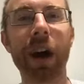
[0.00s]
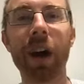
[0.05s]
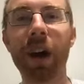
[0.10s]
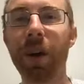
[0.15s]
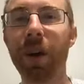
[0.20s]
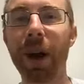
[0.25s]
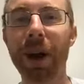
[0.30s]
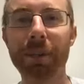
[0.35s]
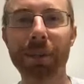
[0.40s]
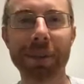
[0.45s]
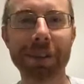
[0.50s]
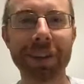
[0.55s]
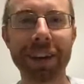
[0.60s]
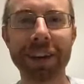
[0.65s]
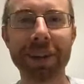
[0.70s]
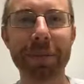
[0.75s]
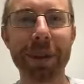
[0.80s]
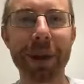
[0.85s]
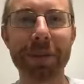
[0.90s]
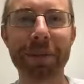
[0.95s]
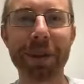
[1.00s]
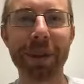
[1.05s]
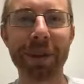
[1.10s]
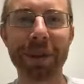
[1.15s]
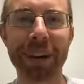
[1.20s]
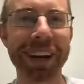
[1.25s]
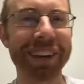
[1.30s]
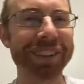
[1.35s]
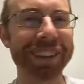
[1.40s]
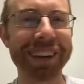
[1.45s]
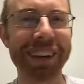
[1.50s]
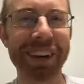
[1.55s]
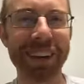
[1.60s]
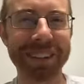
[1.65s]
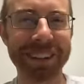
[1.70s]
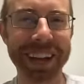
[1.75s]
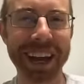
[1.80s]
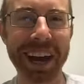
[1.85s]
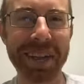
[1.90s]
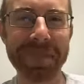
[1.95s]
oh, I presented my program and no
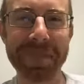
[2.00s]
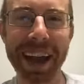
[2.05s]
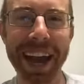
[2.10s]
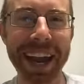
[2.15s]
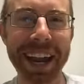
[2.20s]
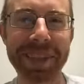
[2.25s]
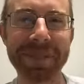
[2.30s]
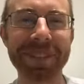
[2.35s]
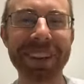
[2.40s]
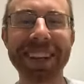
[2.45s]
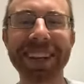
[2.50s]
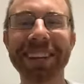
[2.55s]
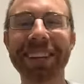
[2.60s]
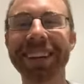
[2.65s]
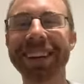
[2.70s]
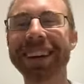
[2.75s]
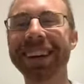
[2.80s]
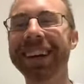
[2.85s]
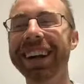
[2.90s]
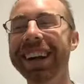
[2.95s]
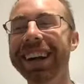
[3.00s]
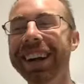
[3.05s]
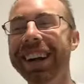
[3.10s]
one got mad at me, or